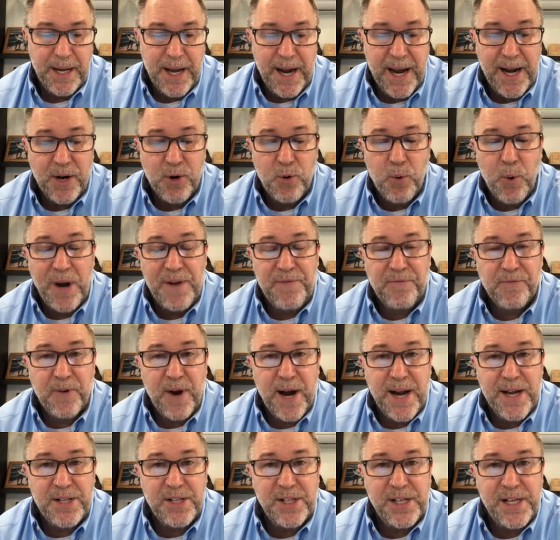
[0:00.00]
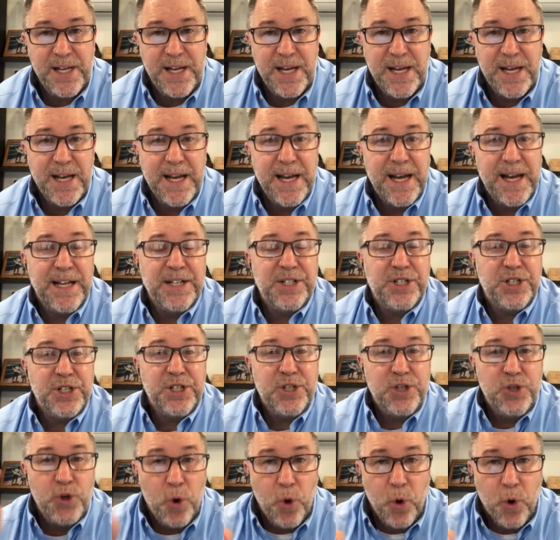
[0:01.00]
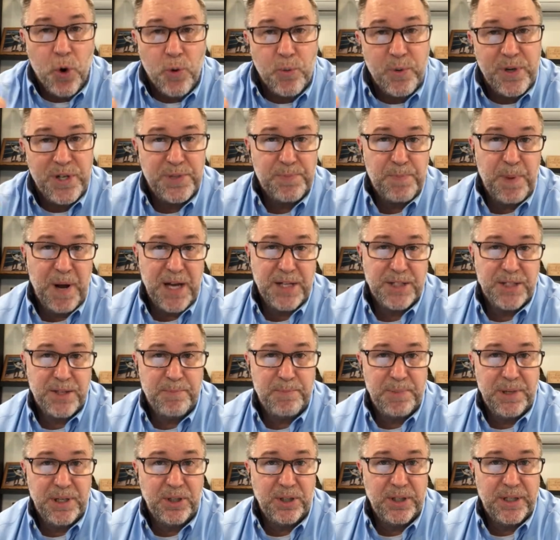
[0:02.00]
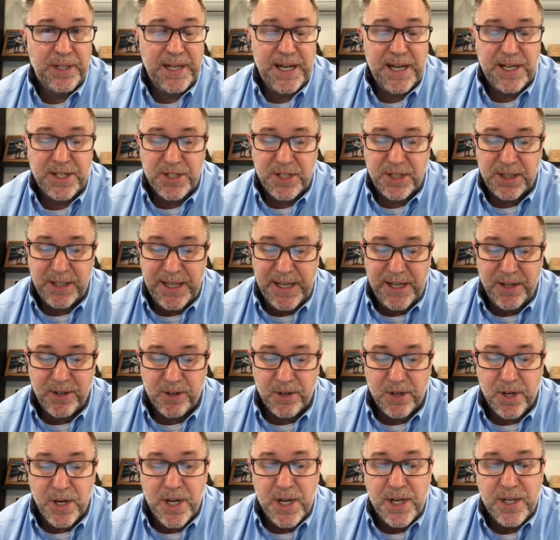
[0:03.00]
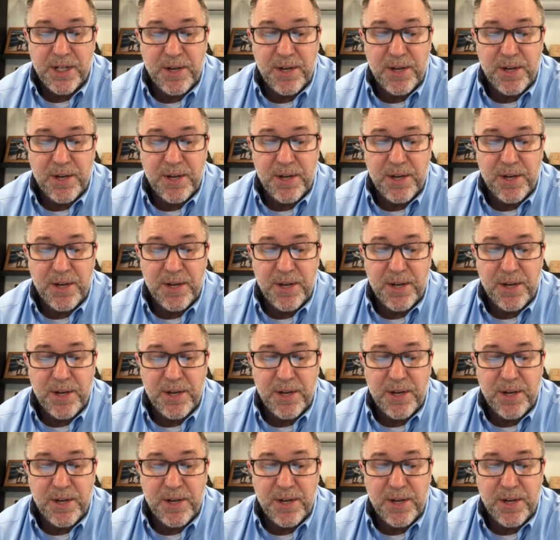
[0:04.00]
And quite frankly, it's your responsibility as a leader